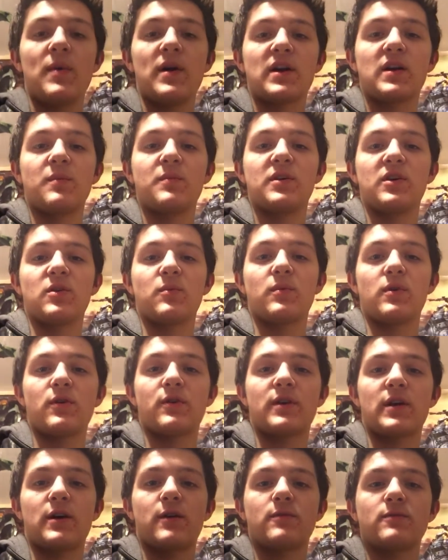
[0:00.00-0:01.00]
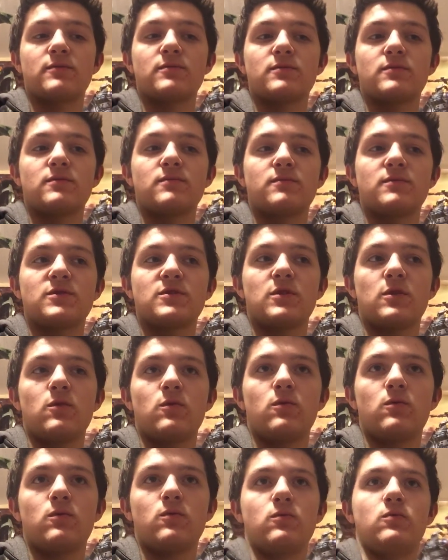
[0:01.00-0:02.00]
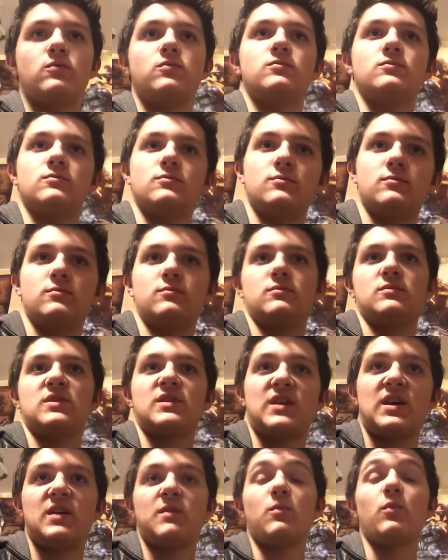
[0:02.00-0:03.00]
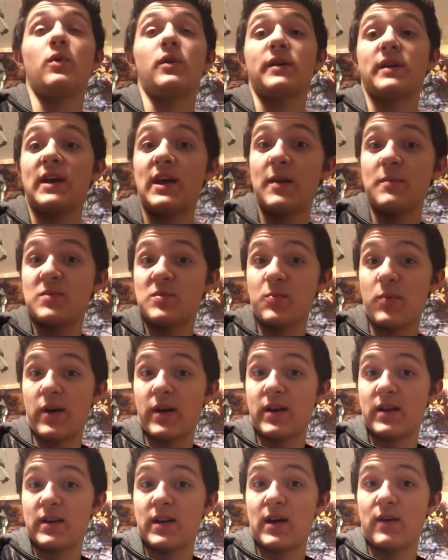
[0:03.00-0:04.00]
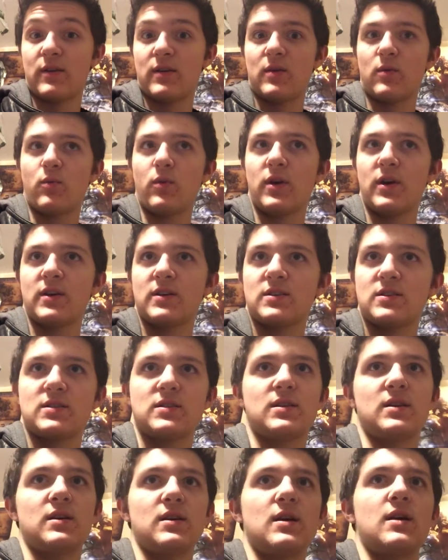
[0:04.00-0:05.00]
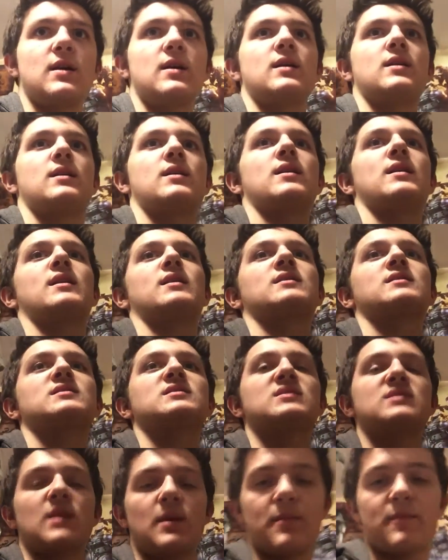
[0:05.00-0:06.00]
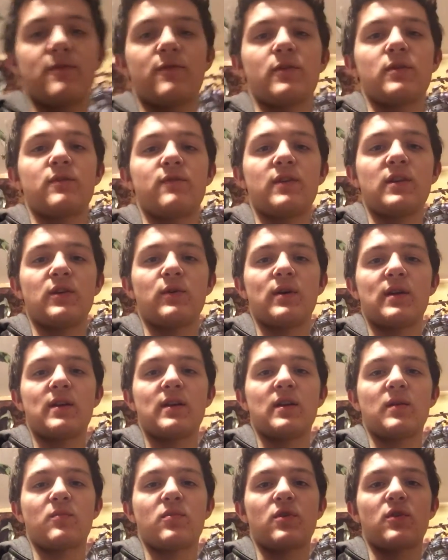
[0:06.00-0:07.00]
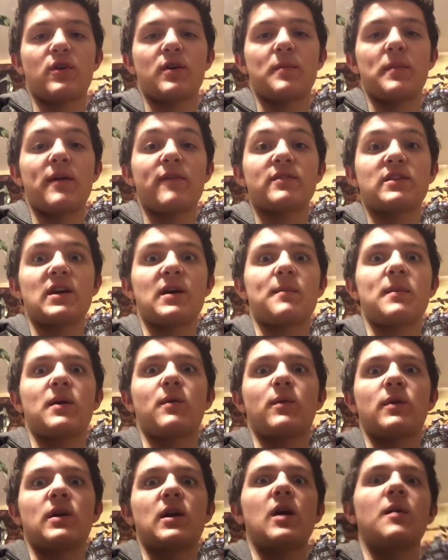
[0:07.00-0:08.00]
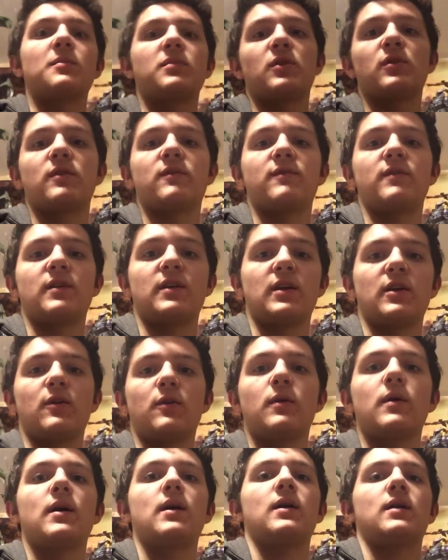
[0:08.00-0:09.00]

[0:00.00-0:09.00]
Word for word: my computer broke down. So it keep well it keeps breaking down. It works except for the video editing program. Every time I want to upload a video,